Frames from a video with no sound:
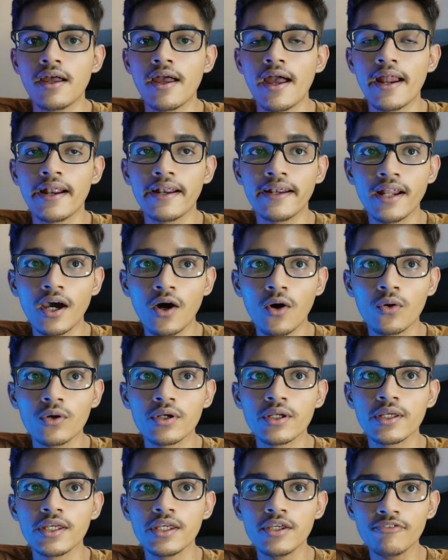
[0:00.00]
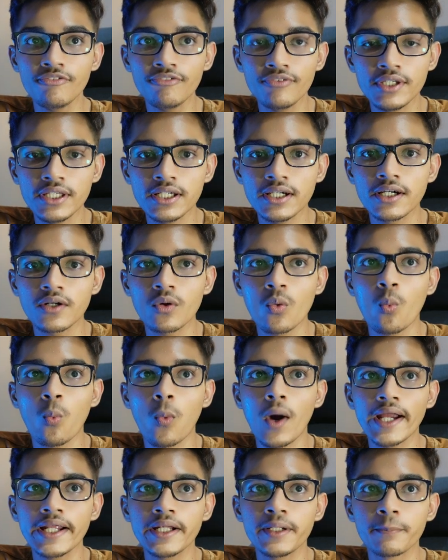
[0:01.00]
and now if here
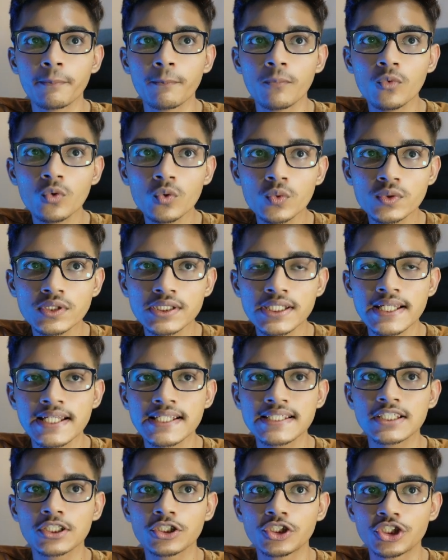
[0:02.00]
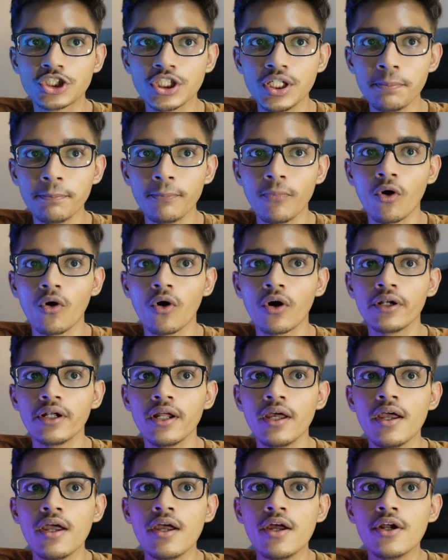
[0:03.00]
white moves his g
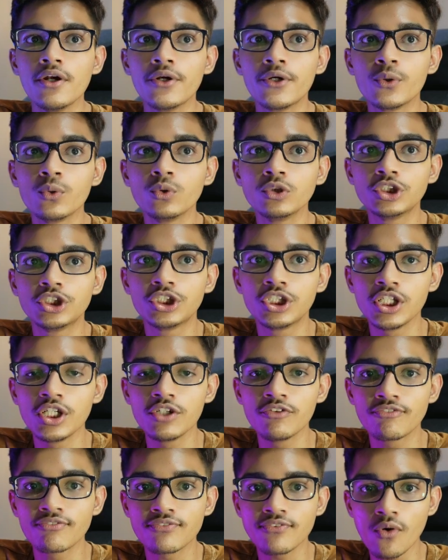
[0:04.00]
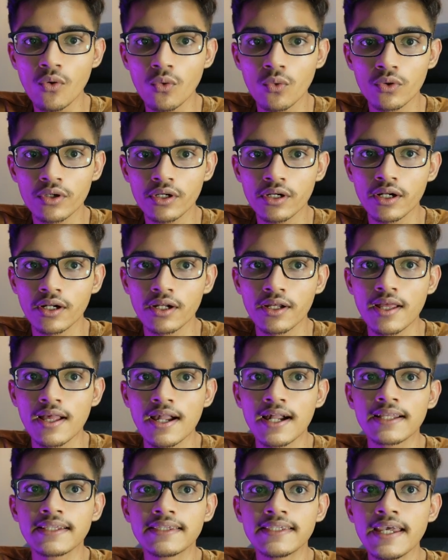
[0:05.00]
pawn to g4,
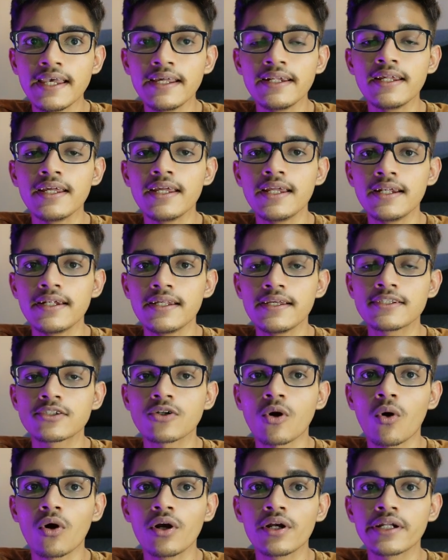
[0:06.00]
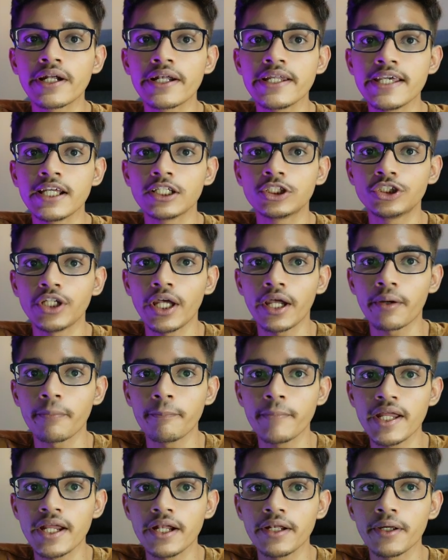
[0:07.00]
then it is already a
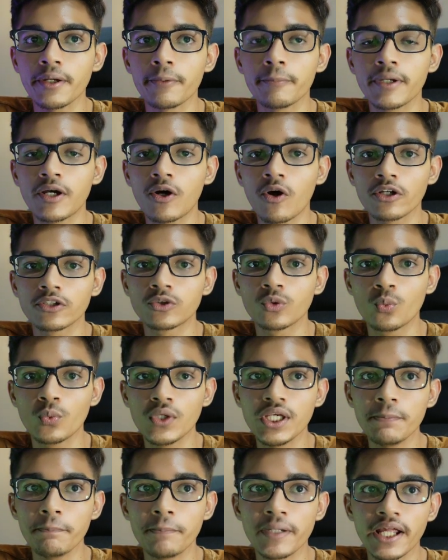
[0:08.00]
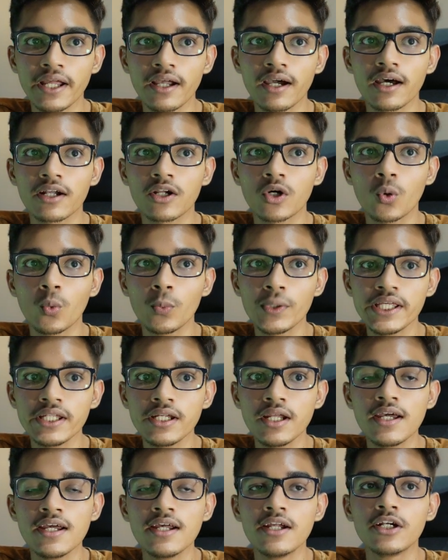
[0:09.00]
checkmate, because we bring our
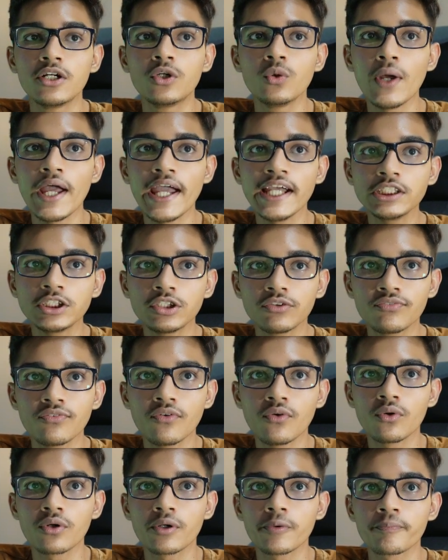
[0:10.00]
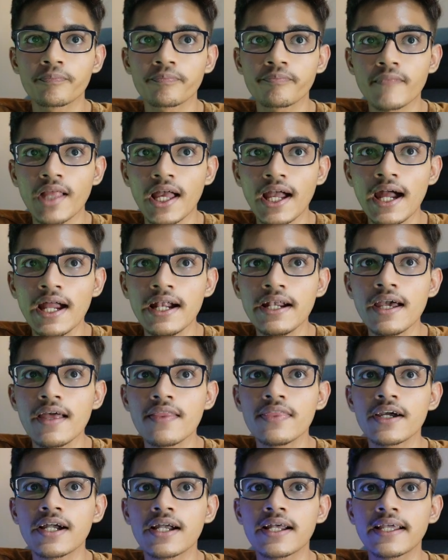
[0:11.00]
queen to h4
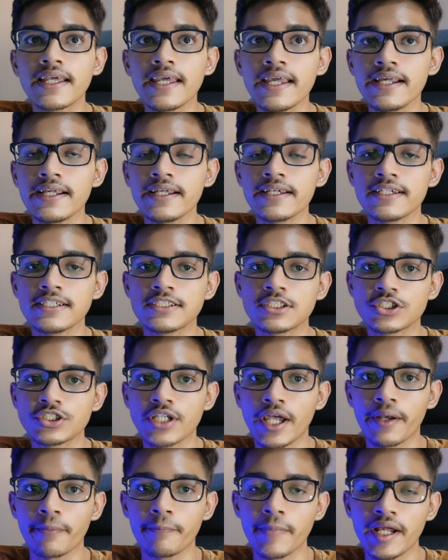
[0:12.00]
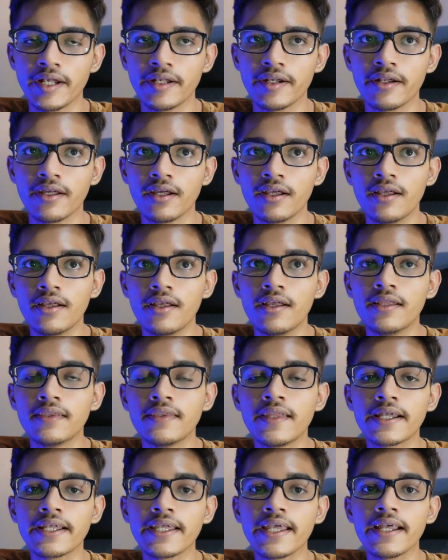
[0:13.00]
and the king is checkmated.
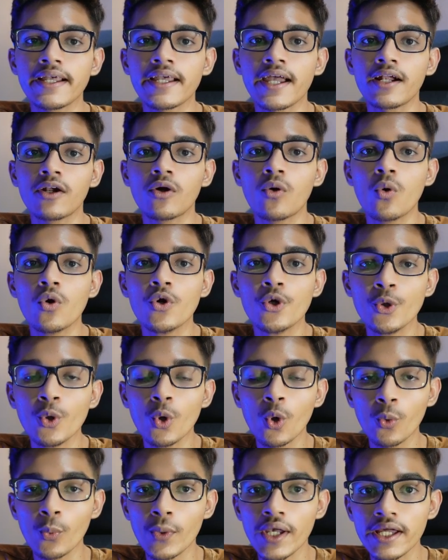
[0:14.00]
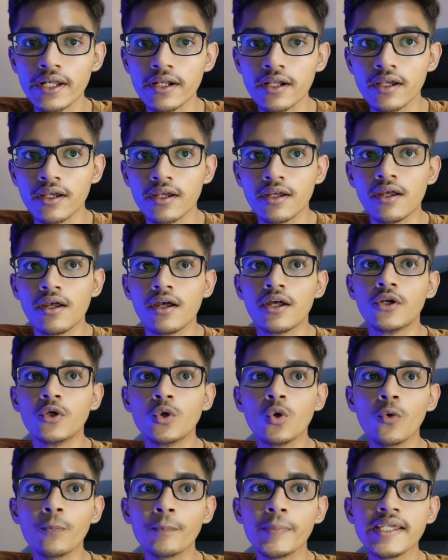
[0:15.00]
The king can go nowhere,
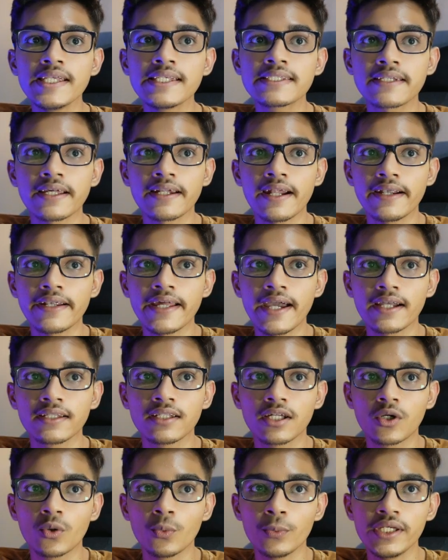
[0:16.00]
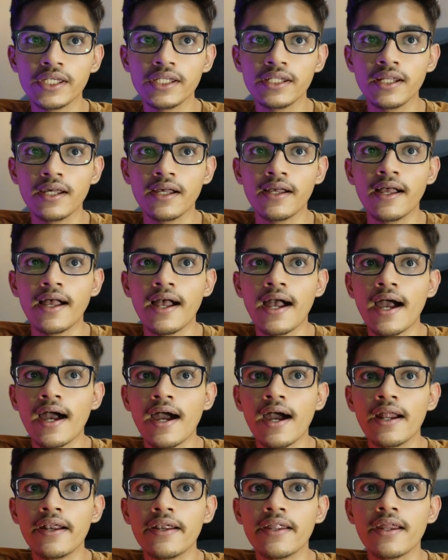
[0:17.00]
no piece can attack the queen,
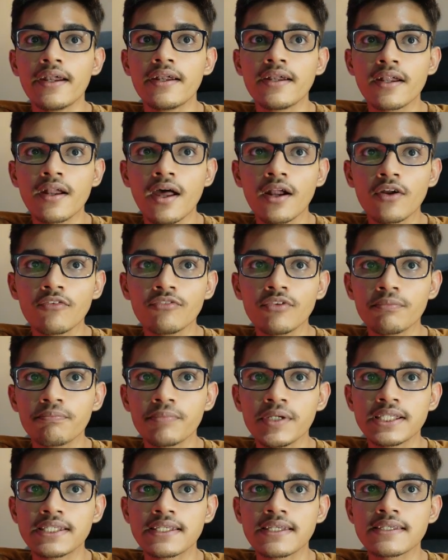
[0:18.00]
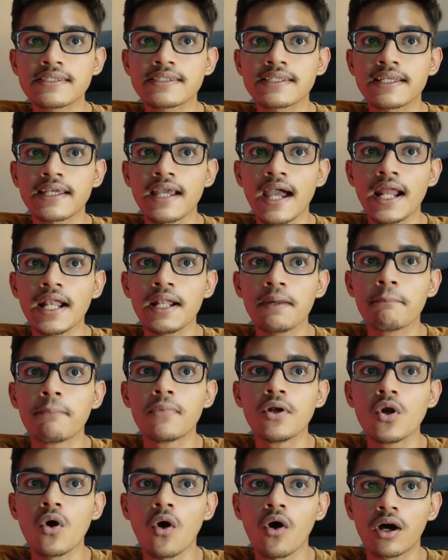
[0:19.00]
and none of the pieces can
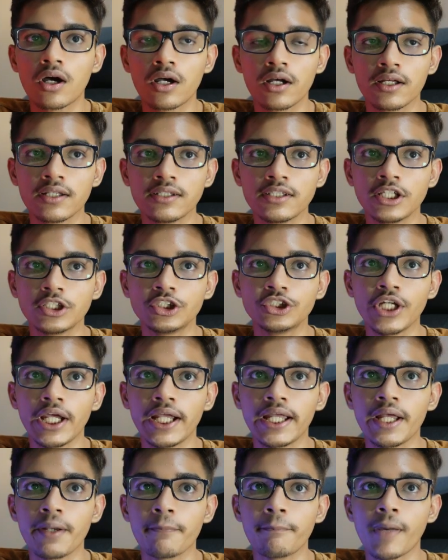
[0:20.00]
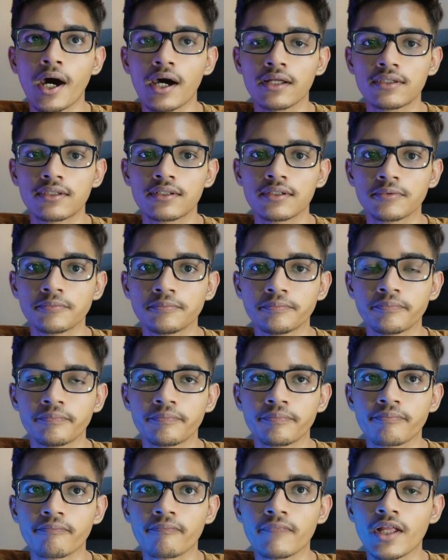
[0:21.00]
block the checking path.
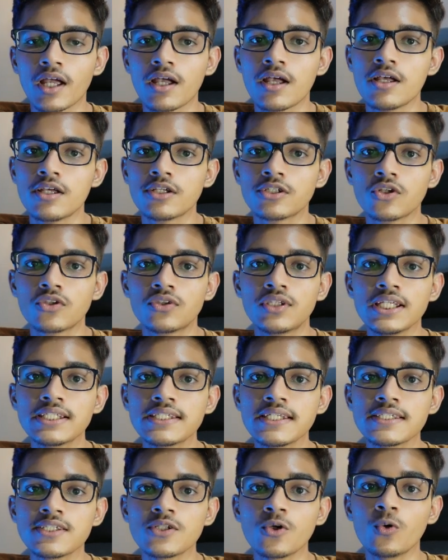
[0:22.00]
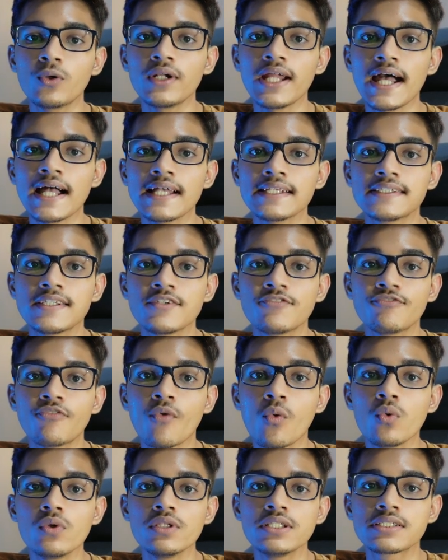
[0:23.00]
So this is known as the
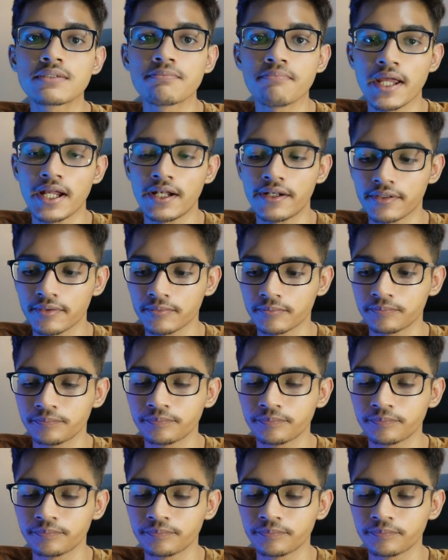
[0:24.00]
fool's mate.